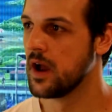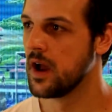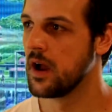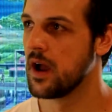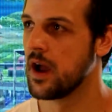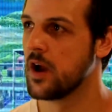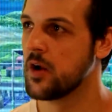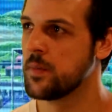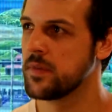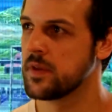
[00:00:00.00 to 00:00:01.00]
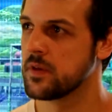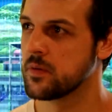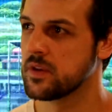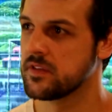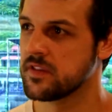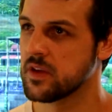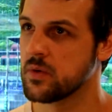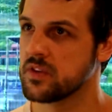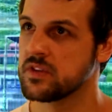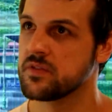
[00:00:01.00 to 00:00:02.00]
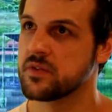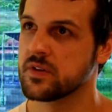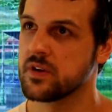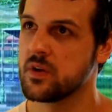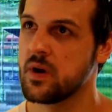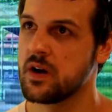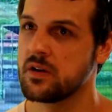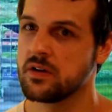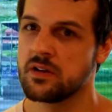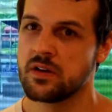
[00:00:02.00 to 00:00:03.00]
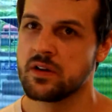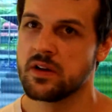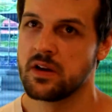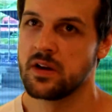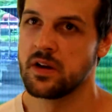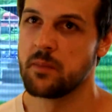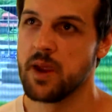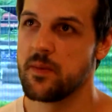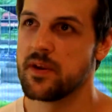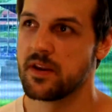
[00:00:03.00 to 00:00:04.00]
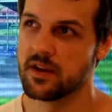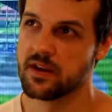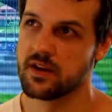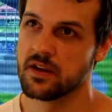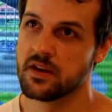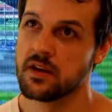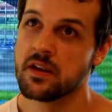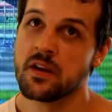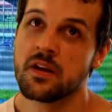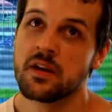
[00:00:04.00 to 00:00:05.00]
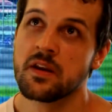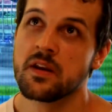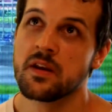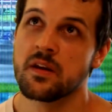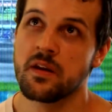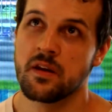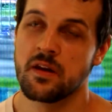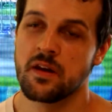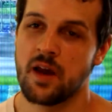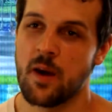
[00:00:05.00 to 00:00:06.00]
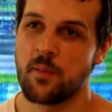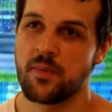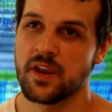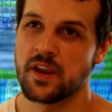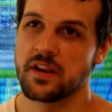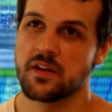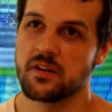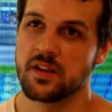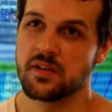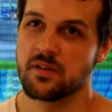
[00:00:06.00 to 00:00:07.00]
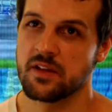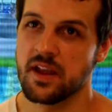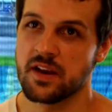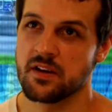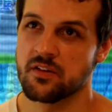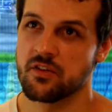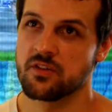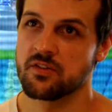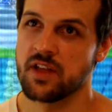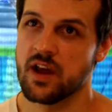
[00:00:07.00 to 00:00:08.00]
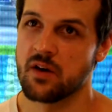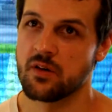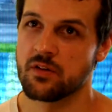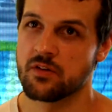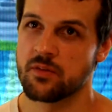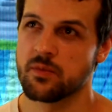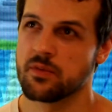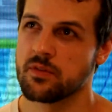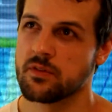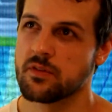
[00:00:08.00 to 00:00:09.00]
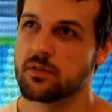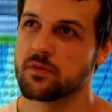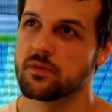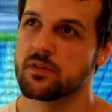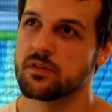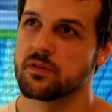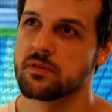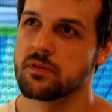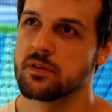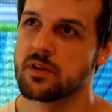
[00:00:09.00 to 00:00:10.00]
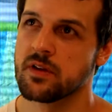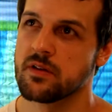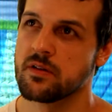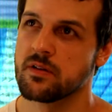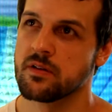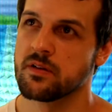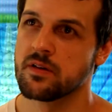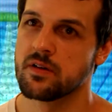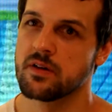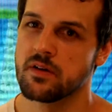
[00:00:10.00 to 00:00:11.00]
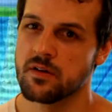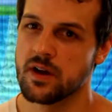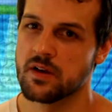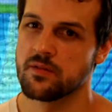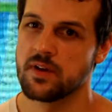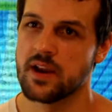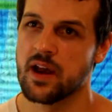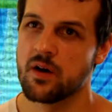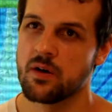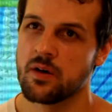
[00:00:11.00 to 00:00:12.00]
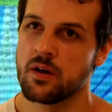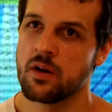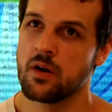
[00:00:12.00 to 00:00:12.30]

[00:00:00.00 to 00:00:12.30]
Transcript: I hope that we stick with this for a little while. And maybe, it, eh, I'm thinking it'll either like drizzle out, dribble, dribble, drizzle, I don't know. It'll kind of fade out.